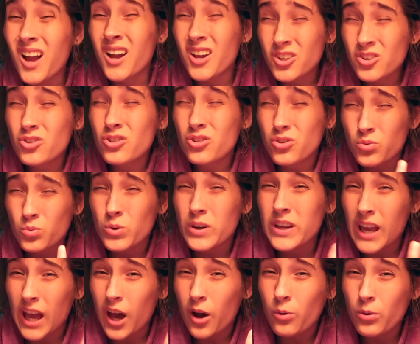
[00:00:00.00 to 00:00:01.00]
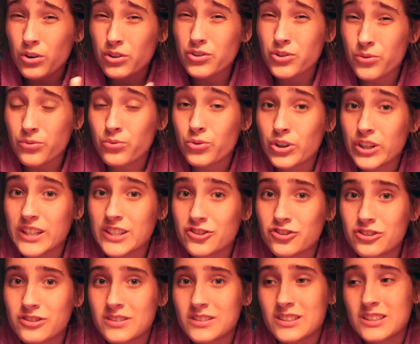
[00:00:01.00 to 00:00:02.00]
I took 3 hours of
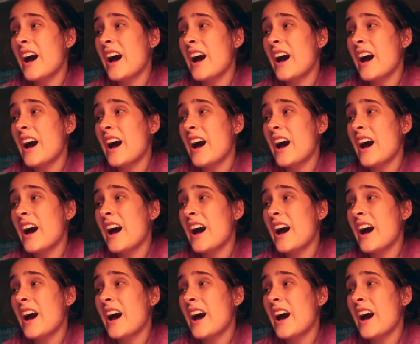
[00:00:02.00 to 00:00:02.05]
footage.